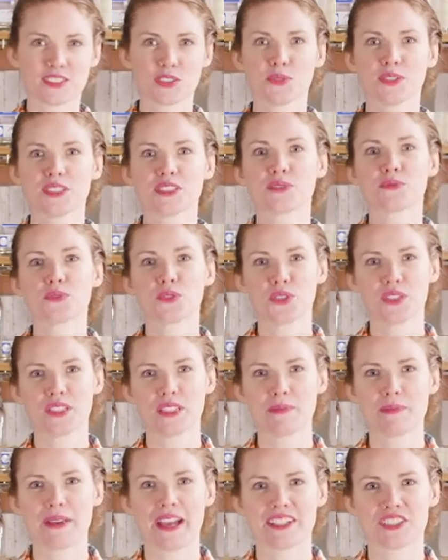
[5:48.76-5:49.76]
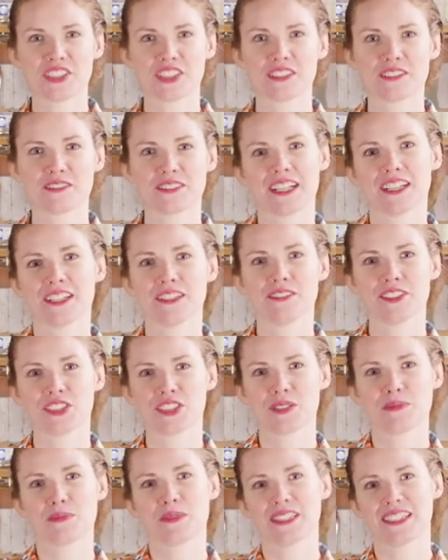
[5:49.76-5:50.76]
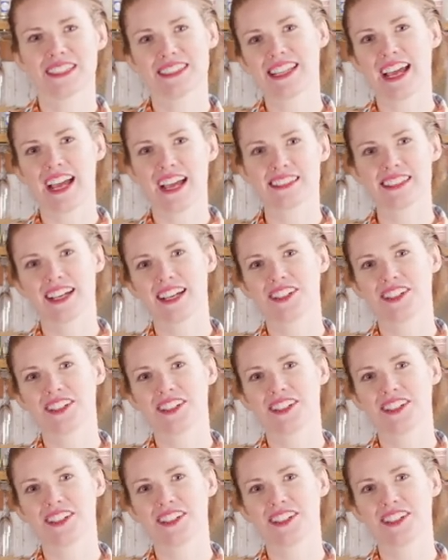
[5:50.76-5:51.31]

Don't want to ruin the magic of television, but this has